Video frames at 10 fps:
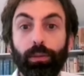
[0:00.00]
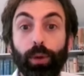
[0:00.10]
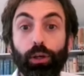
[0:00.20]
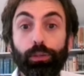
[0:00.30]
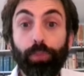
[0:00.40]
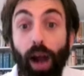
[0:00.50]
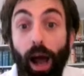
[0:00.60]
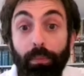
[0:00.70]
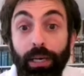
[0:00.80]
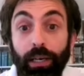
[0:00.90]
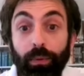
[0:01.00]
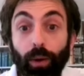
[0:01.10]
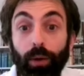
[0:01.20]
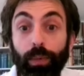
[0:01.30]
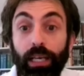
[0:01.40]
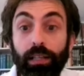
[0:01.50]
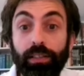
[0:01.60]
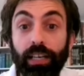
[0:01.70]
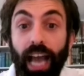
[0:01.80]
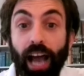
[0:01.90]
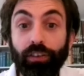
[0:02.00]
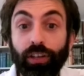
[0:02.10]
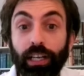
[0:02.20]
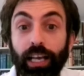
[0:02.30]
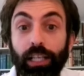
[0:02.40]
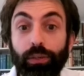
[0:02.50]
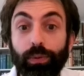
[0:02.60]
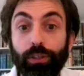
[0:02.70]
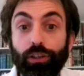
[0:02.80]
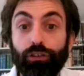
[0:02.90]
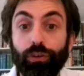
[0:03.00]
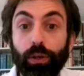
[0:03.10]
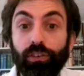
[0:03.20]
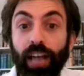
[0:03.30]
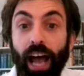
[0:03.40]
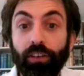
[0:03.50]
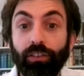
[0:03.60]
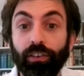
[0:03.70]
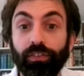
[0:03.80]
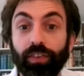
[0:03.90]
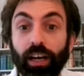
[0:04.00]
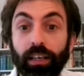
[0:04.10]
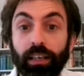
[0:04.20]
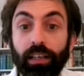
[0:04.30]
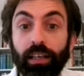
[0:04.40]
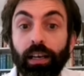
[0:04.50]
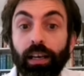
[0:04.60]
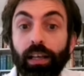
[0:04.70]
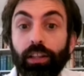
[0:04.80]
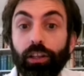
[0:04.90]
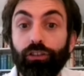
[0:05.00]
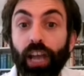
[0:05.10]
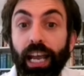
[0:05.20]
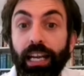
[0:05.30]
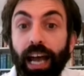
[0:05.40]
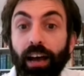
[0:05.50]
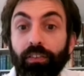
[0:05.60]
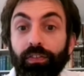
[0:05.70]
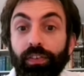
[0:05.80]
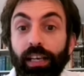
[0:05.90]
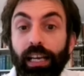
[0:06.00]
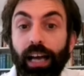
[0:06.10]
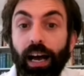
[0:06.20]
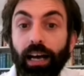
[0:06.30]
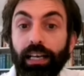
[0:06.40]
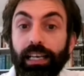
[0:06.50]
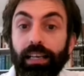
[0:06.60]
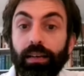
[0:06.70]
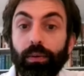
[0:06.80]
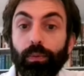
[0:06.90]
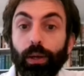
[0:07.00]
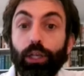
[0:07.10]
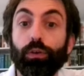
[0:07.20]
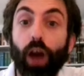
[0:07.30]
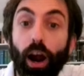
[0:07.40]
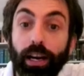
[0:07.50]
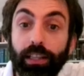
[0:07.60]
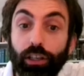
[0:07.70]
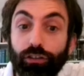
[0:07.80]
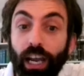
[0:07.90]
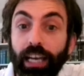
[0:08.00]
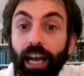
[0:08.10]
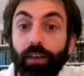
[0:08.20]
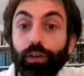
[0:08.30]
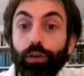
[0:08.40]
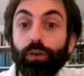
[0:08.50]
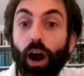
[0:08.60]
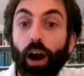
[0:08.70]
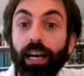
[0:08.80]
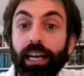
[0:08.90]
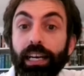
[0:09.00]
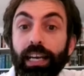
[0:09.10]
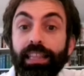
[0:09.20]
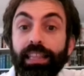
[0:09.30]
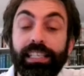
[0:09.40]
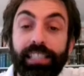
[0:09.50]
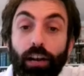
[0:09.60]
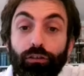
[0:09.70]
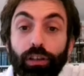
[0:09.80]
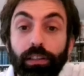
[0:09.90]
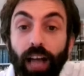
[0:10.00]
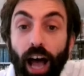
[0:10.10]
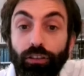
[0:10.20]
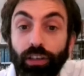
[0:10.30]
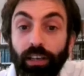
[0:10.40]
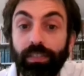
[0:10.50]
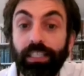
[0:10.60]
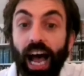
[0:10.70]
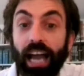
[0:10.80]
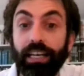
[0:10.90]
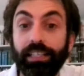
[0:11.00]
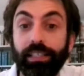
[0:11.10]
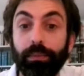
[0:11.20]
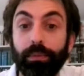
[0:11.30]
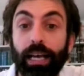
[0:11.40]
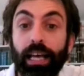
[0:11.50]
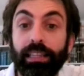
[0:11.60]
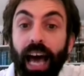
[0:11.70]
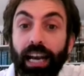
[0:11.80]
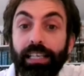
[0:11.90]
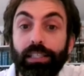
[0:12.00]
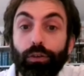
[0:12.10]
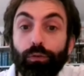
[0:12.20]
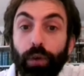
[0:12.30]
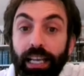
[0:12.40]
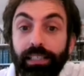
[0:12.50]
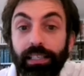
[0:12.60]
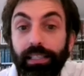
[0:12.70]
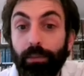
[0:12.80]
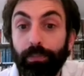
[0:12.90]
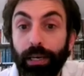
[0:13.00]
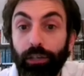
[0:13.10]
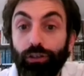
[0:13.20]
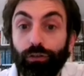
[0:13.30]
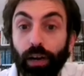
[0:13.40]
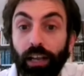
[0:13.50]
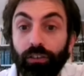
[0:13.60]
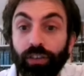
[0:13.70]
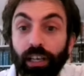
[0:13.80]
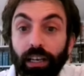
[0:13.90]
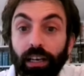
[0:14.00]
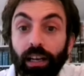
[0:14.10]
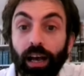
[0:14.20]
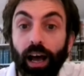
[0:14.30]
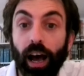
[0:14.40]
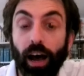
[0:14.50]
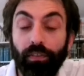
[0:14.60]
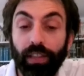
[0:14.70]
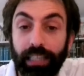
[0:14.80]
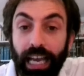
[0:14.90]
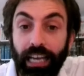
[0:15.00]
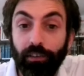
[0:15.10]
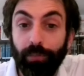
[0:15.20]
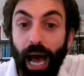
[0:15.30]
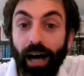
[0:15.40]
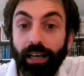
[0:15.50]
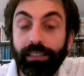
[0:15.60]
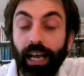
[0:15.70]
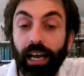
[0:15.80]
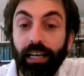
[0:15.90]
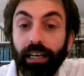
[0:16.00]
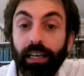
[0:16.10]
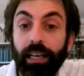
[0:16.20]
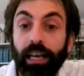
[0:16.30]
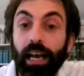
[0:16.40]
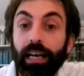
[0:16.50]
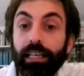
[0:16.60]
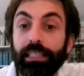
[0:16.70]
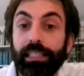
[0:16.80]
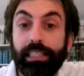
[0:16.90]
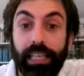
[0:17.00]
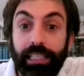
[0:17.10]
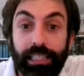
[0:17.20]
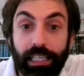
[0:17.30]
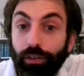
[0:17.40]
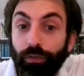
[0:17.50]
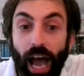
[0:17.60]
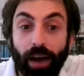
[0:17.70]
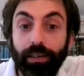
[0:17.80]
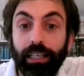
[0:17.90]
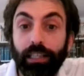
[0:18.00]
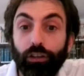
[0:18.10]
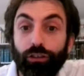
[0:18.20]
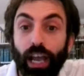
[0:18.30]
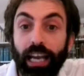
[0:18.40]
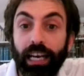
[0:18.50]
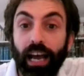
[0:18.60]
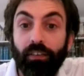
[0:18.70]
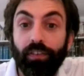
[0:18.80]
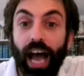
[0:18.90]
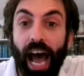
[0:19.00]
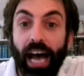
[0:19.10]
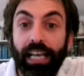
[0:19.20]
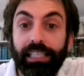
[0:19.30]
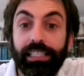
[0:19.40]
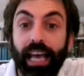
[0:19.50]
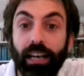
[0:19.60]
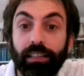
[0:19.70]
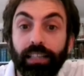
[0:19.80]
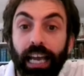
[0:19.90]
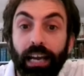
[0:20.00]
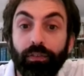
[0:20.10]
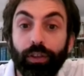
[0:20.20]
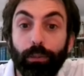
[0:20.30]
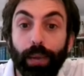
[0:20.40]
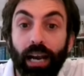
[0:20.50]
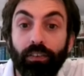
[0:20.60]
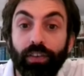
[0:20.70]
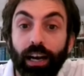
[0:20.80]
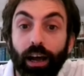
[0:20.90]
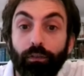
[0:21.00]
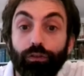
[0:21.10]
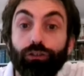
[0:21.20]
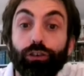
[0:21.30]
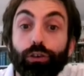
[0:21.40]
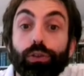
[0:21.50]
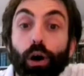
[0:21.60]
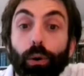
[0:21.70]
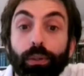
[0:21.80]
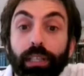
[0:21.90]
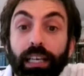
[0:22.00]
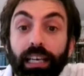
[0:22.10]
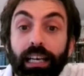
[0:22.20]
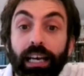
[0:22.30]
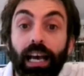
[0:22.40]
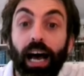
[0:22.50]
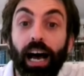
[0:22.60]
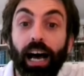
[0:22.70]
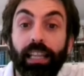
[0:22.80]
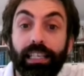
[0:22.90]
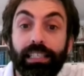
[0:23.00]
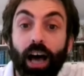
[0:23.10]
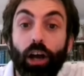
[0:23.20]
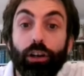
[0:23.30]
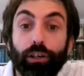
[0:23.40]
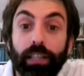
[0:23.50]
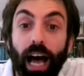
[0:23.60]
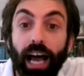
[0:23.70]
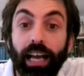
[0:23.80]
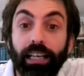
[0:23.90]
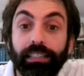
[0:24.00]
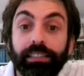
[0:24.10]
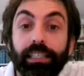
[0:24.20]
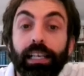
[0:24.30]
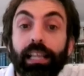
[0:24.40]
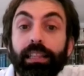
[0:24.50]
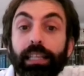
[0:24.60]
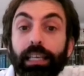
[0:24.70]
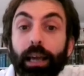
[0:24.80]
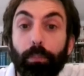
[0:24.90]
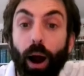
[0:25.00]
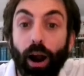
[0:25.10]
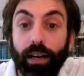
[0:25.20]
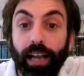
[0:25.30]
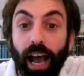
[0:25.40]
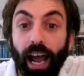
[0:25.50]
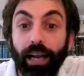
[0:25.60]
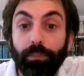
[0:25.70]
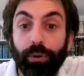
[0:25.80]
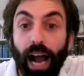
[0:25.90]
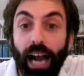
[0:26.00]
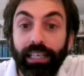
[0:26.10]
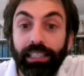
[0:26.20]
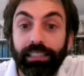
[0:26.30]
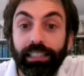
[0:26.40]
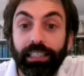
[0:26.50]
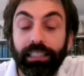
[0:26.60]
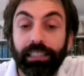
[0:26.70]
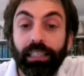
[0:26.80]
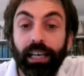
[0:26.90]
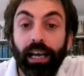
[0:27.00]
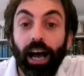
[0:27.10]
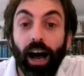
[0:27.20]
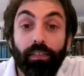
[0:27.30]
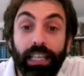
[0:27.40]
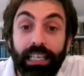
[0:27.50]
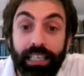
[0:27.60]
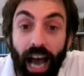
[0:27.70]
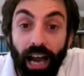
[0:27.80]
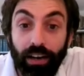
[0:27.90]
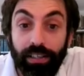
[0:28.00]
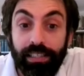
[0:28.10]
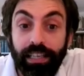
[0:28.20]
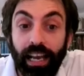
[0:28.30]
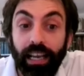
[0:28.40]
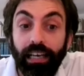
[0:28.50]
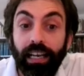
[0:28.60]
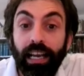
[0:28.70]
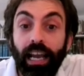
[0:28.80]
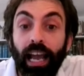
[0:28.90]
The most prominent one we took action against was the Jewish National Fund. The JNF, uh, when you target the JNF, you target the central logic of Zionism. That is the racist administration of the land of Palestine. Since its founding, the JNF has settled land for the benefit of Jews only. Uh, this underlines the apartheid practices of the entire state.